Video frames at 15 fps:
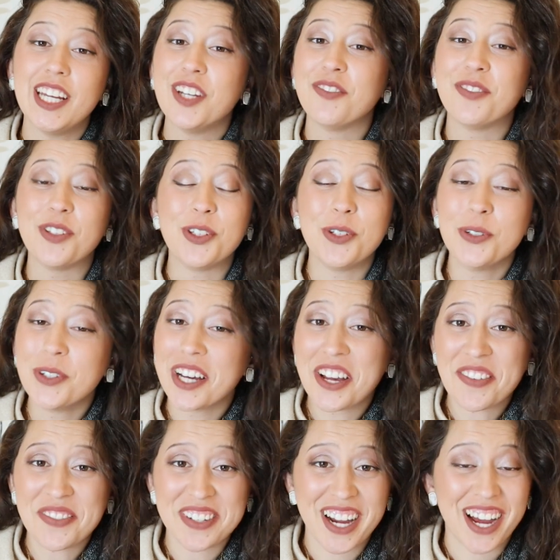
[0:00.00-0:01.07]
If you
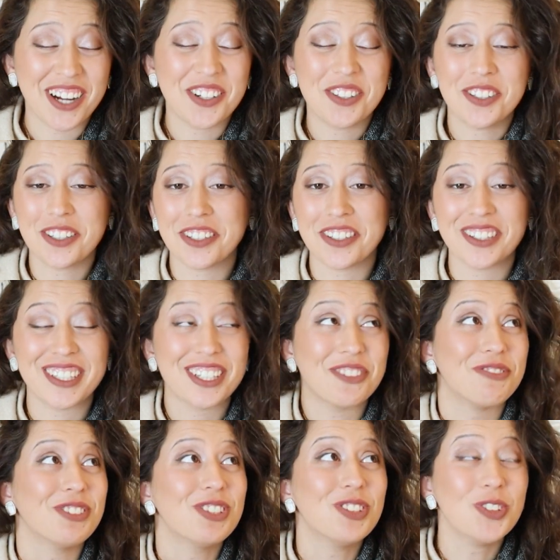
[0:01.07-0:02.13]
have not heard
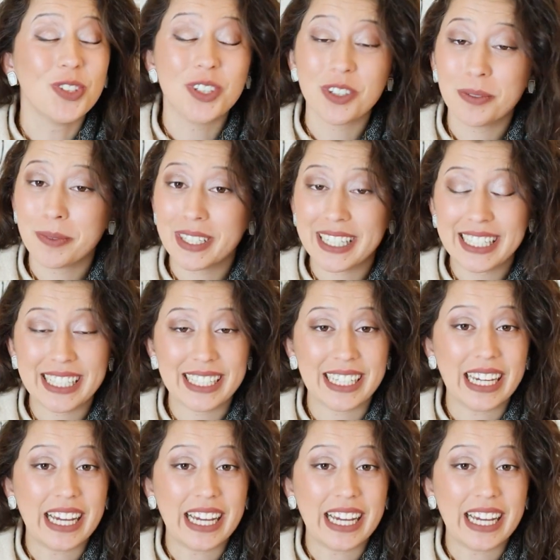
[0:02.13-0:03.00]
of Studio McGee